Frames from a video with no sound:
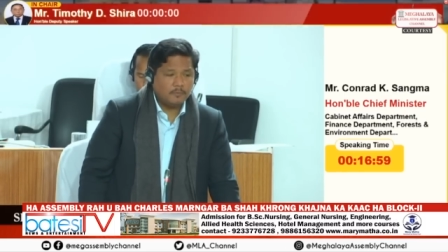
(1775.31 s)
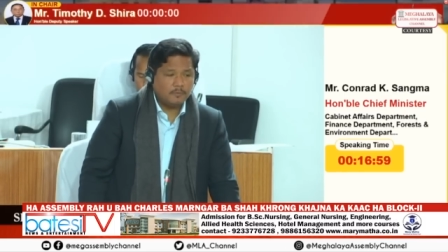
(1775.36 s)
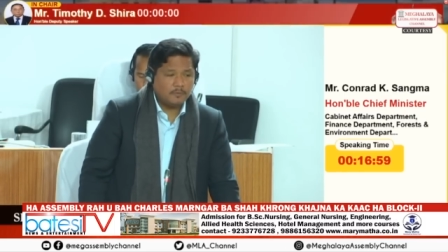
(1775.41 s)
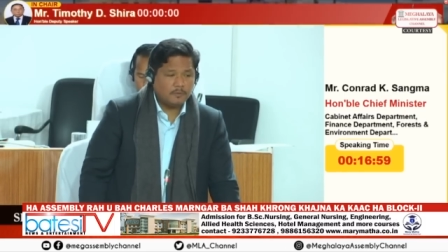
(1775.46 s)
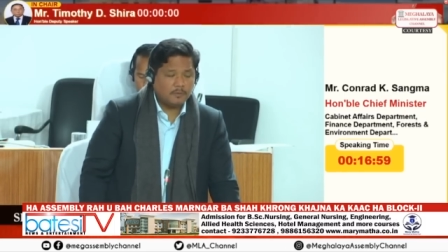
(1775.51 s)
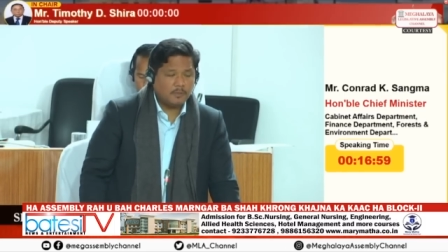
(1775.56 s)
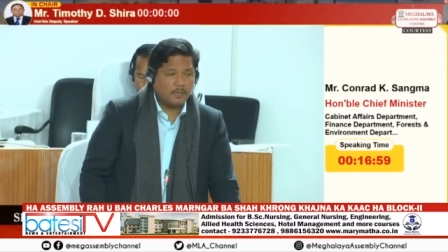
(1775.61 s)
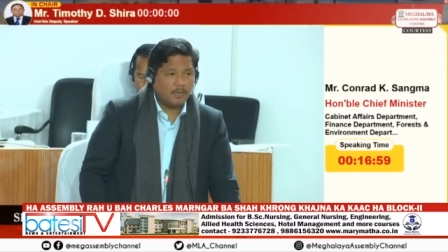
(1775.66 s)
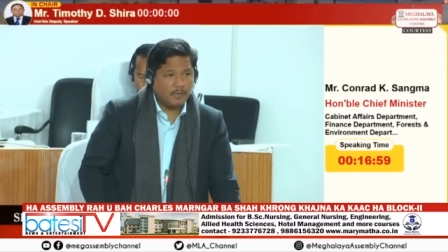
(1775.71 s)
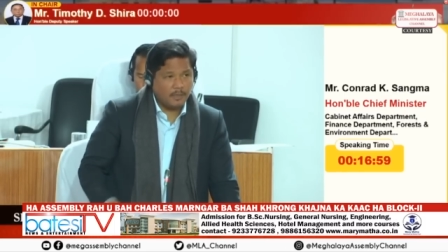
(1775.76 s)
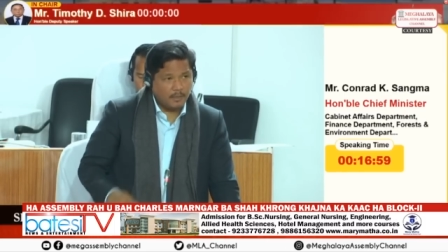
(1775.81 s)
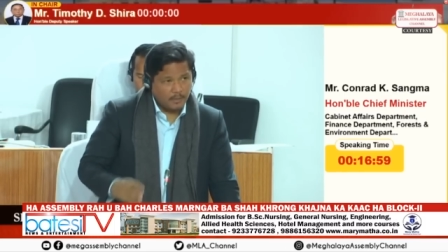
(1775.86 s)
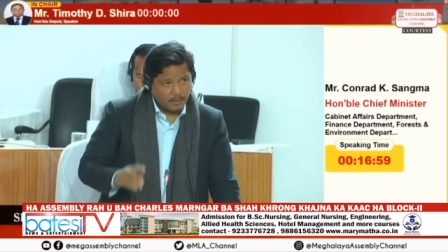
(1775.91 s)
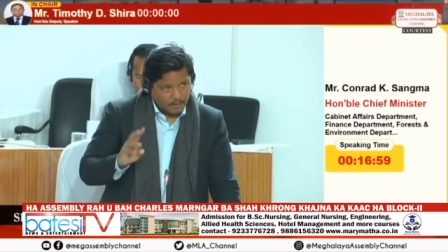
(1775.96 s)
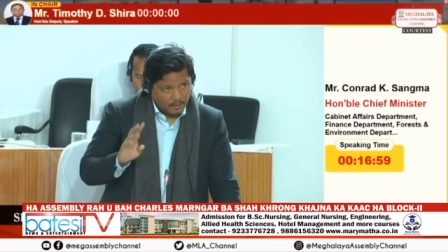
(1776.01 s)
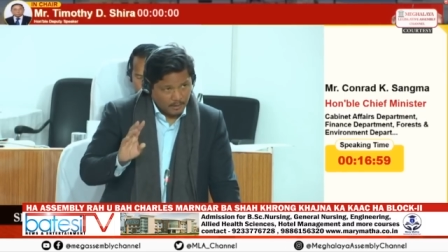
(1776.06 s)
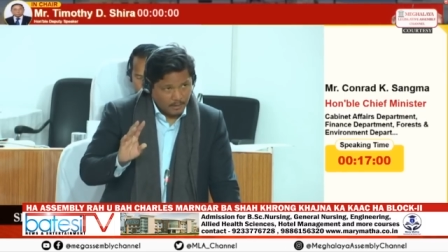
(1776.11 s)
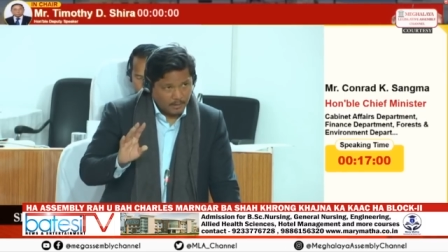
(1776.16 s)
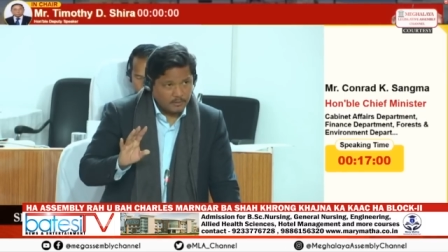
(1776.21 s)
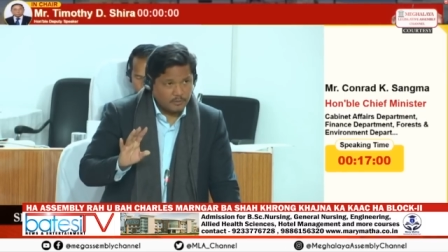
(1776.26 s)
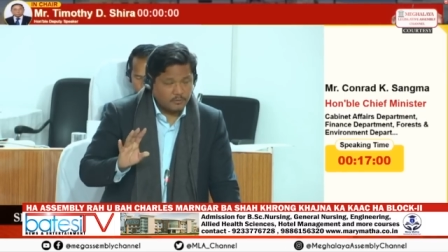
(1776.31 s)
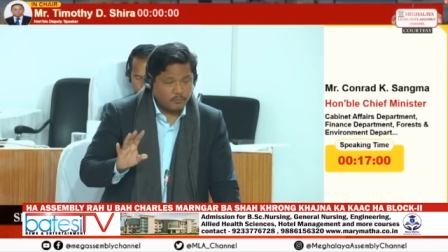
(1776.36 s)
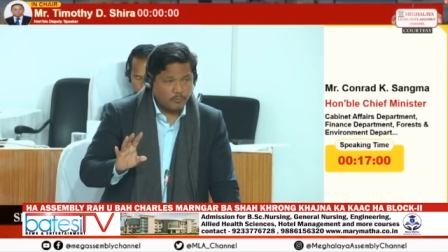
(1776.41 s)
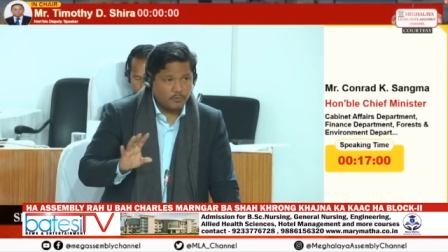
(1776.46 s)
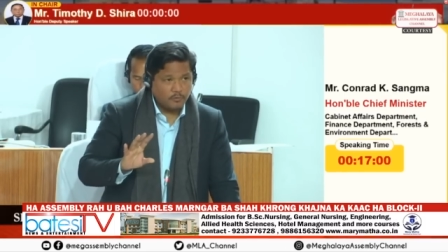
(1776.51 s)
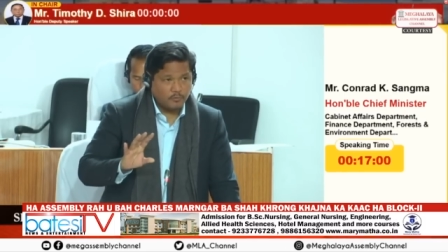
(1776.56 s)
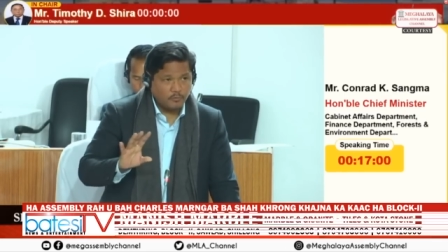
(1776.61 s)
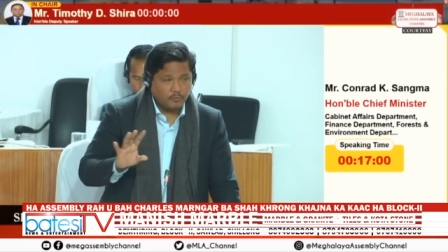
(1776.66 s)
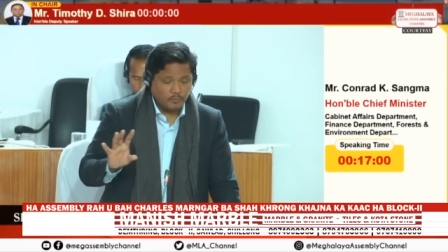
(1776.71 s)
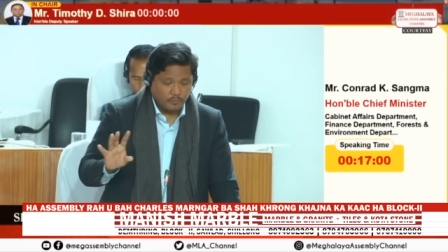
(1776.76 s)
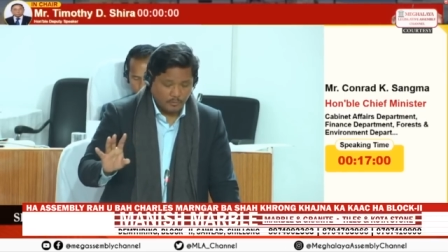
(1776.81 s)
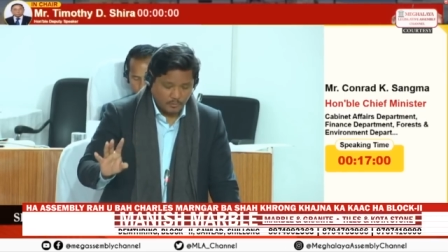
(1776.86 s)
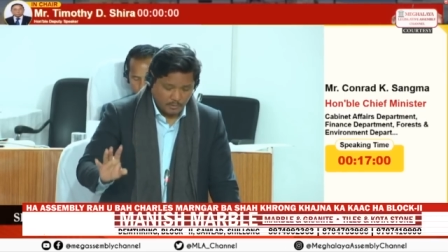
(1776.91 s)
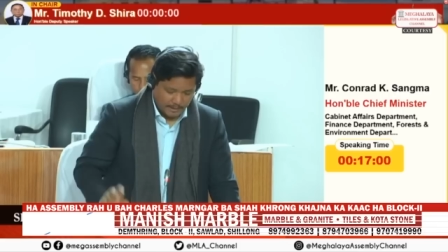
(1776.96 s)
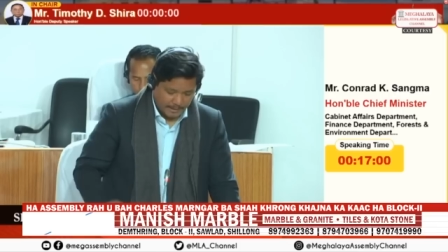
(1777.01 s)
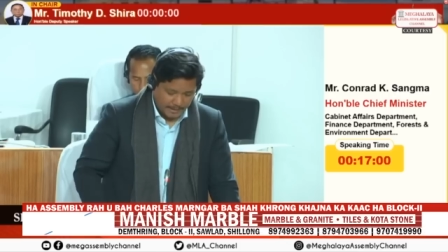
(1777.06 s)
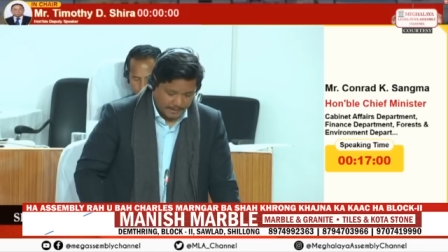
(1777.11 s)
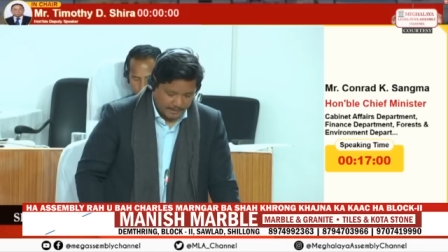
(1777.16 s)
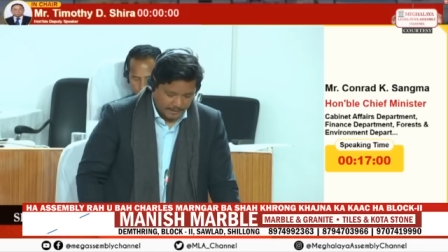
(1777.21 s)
Sir, I just want to again